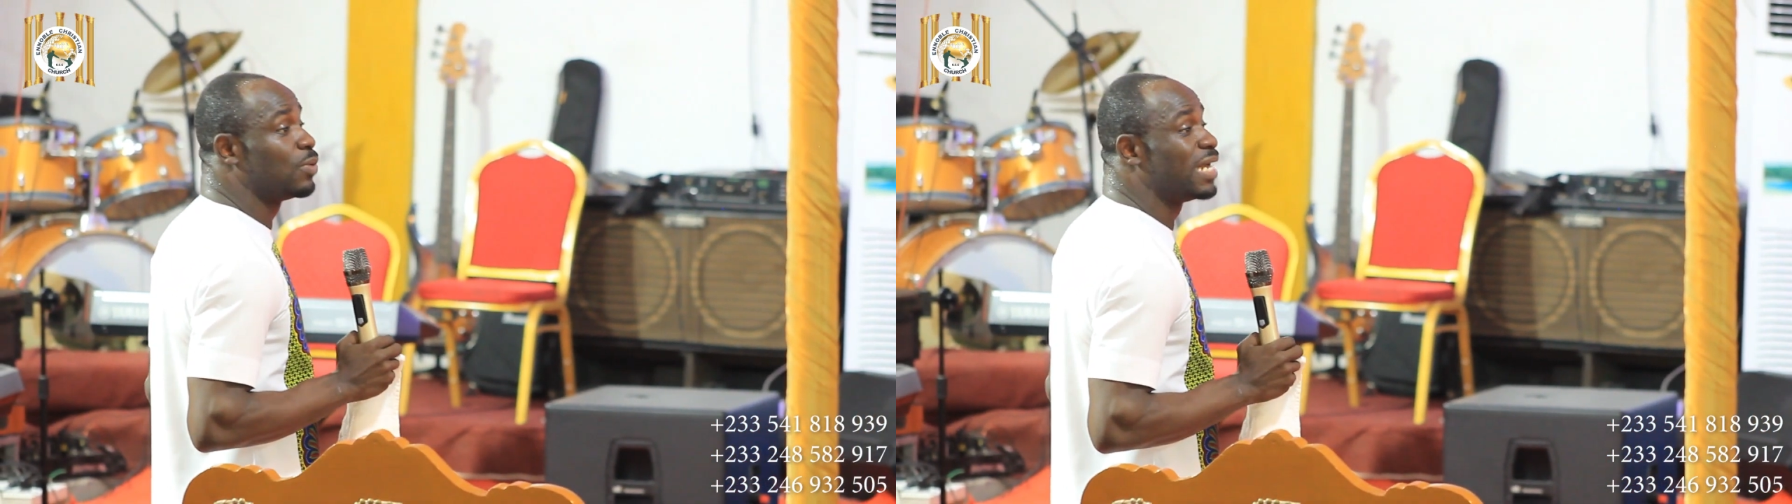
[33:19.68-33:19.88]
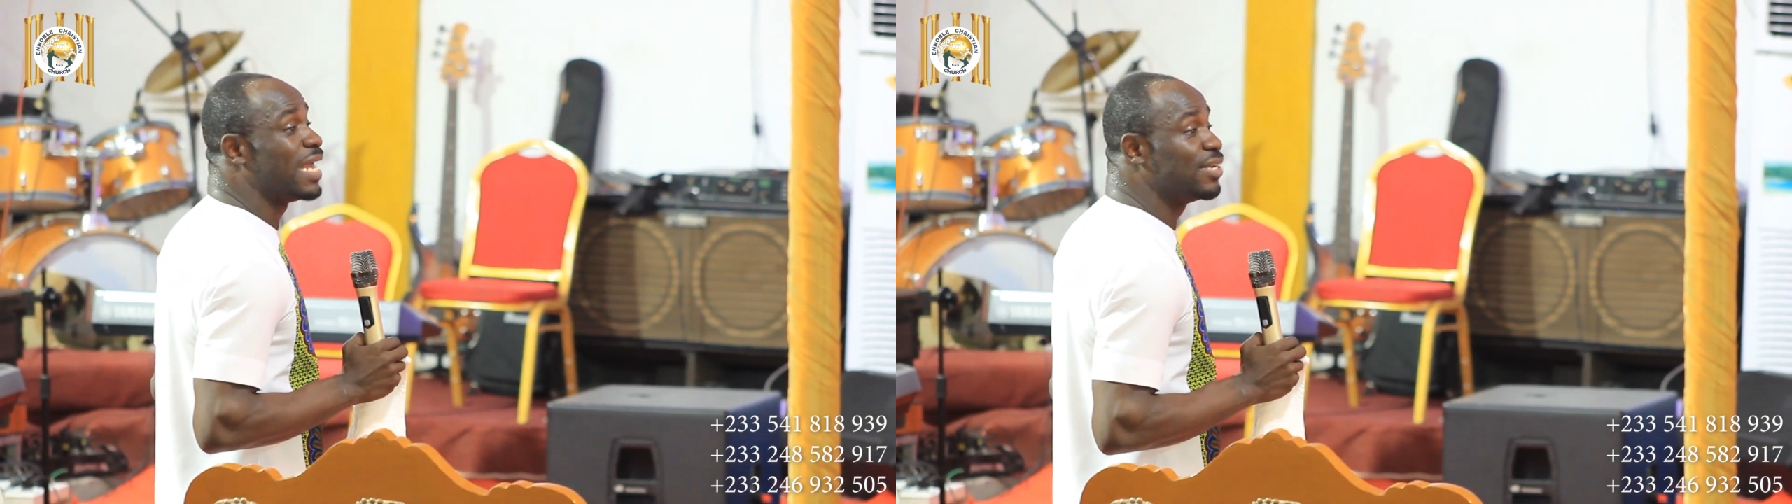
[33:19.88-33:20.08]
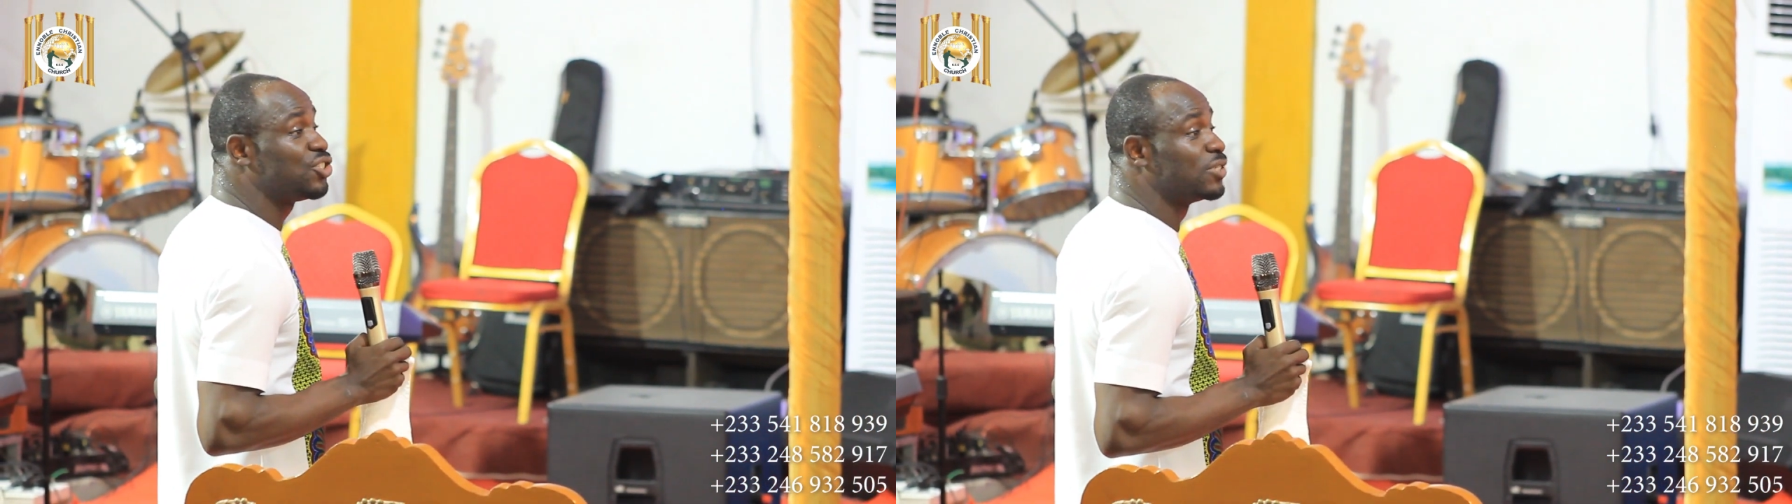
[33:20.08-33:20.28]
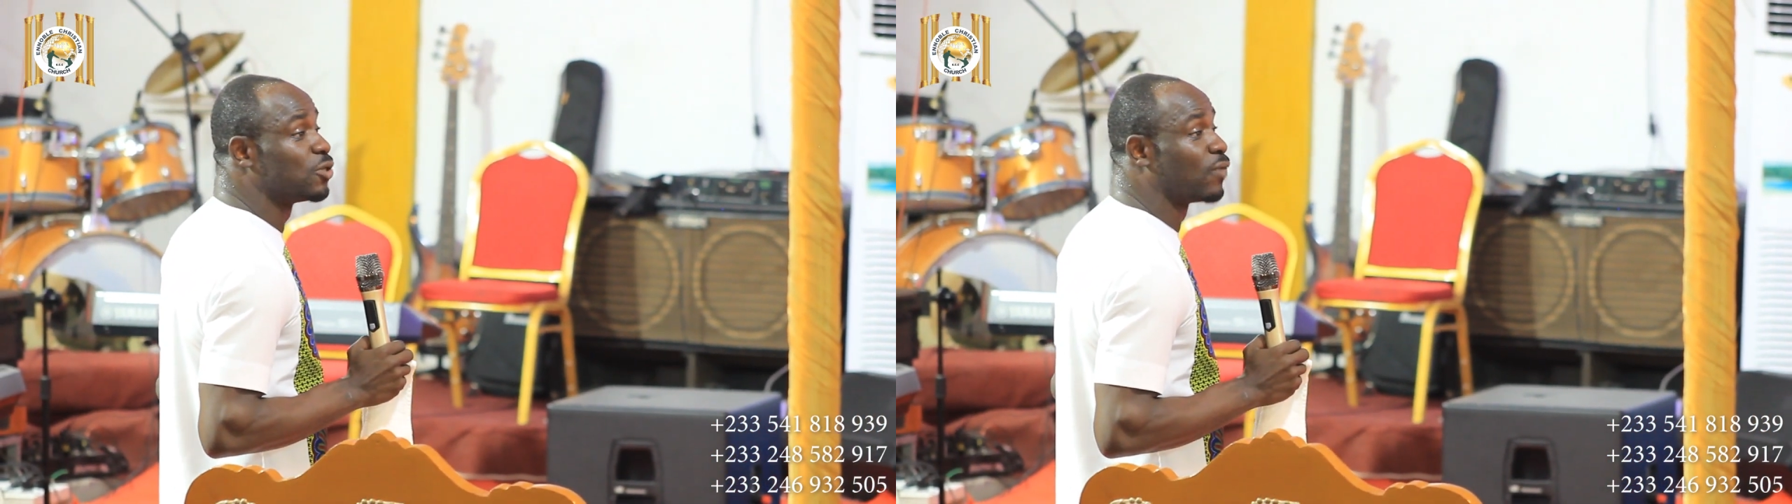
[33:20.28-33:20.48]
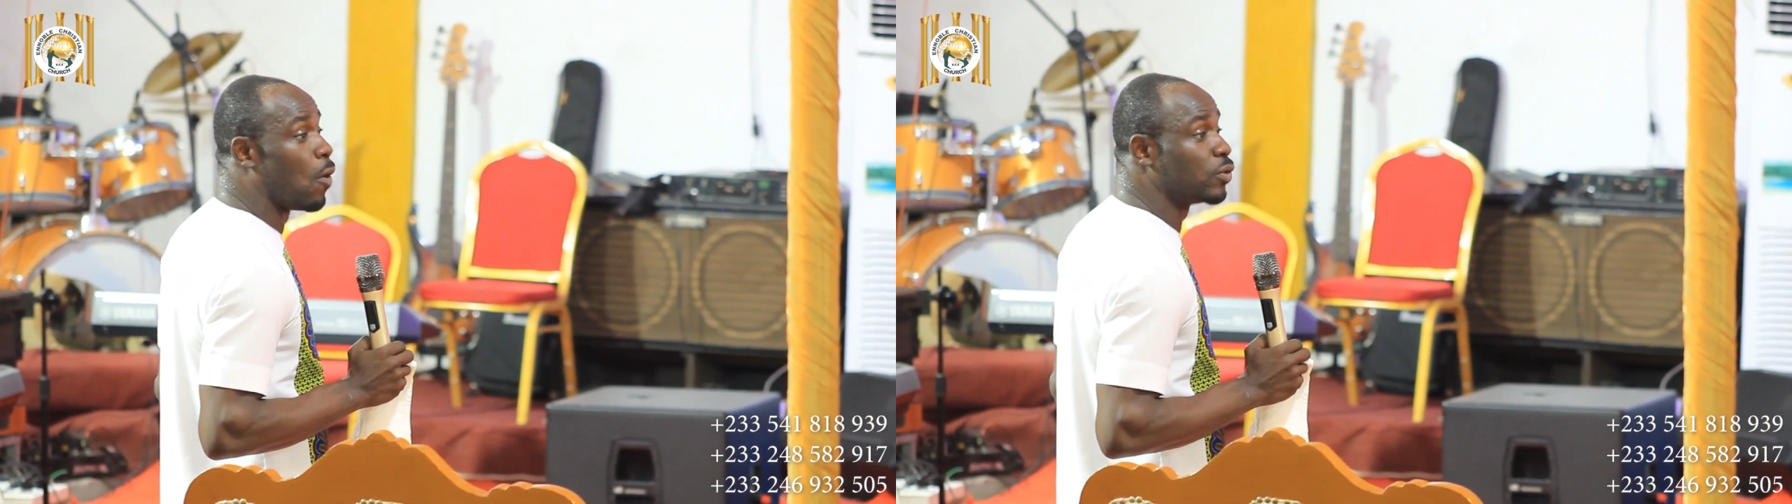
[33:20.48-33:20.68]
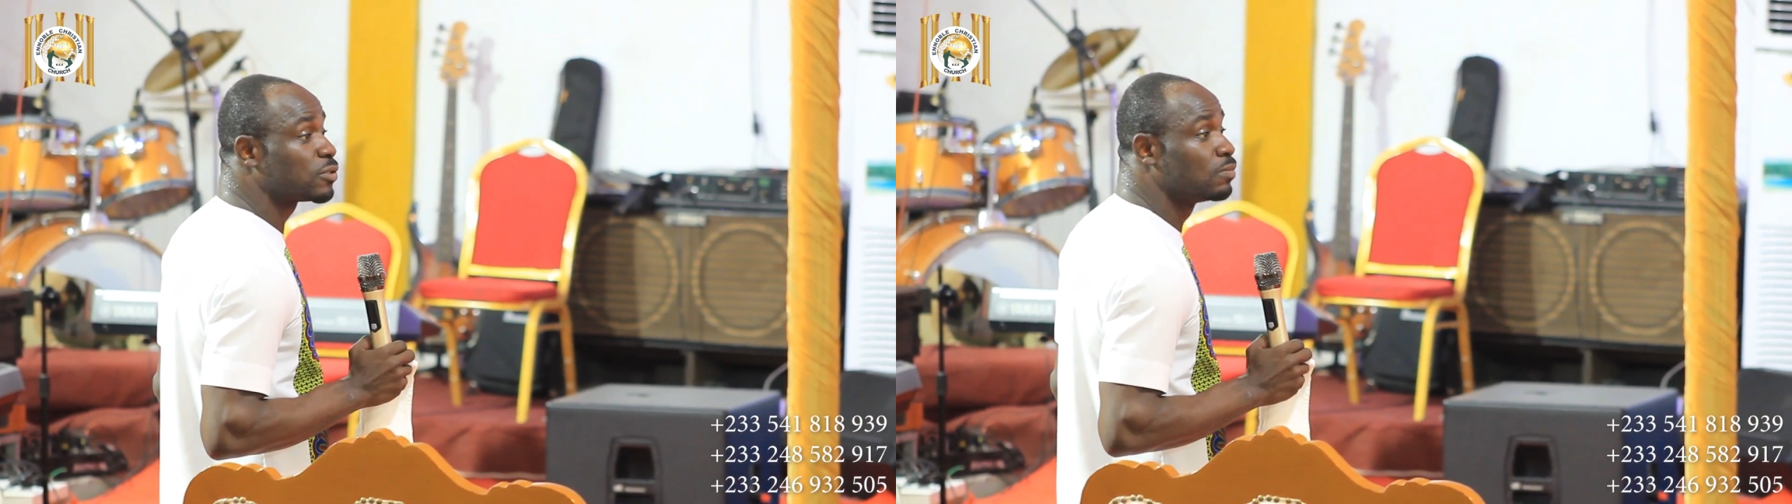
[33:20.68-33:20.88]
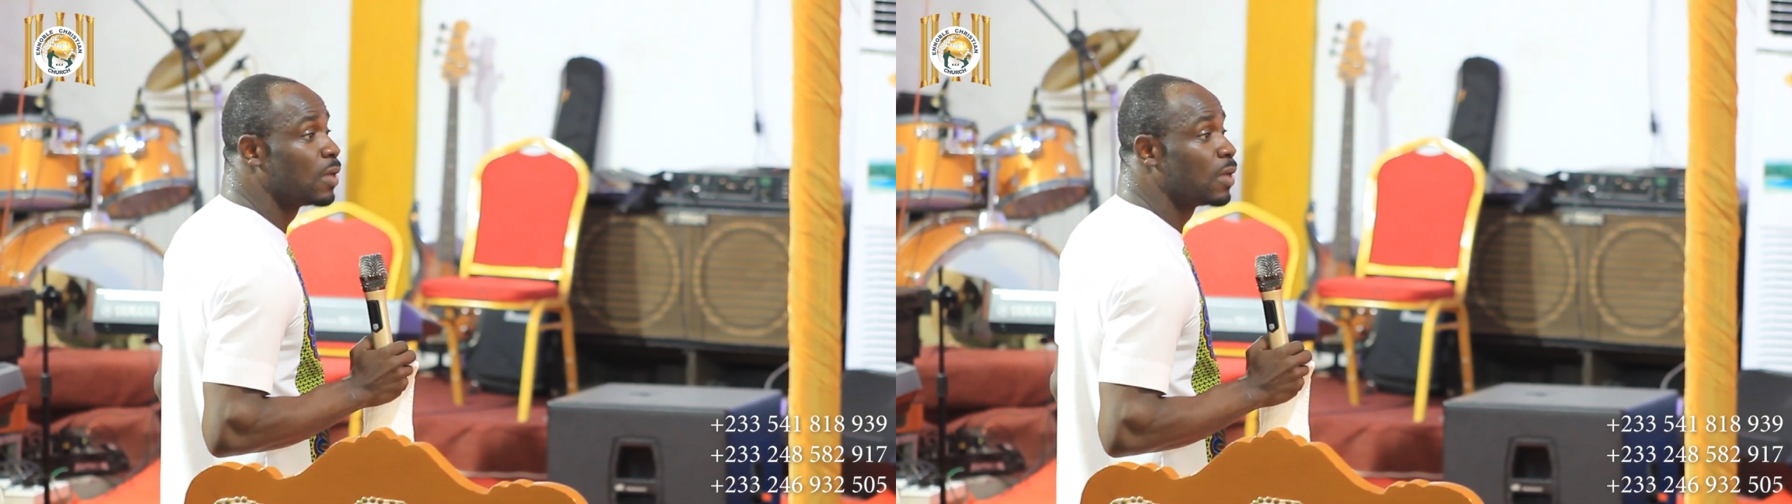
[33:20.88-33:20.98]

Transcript: with an agent of God.